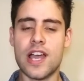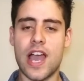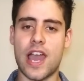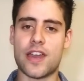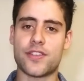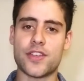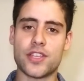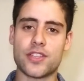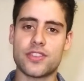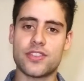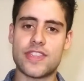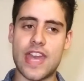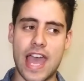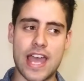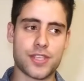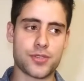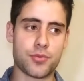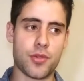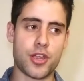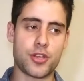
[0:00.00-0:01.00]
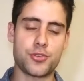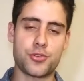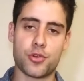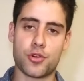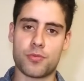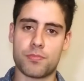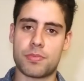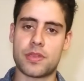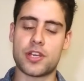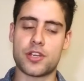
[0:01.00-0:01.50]
I think that's why
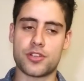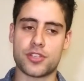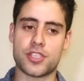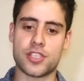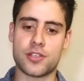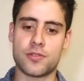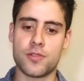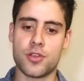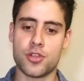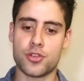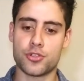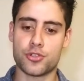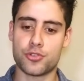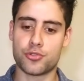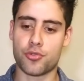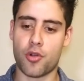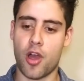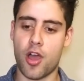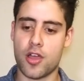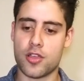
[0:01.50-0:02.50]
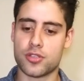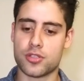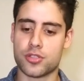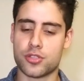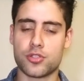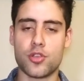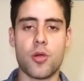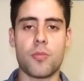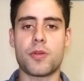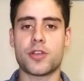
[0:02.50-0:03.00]
Jordan Peterson draws
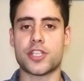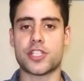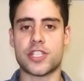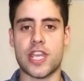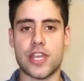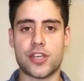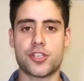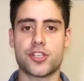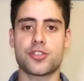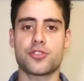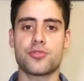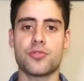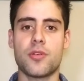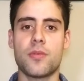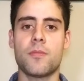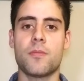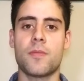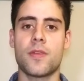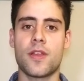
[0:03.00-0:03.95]
so much attention to him,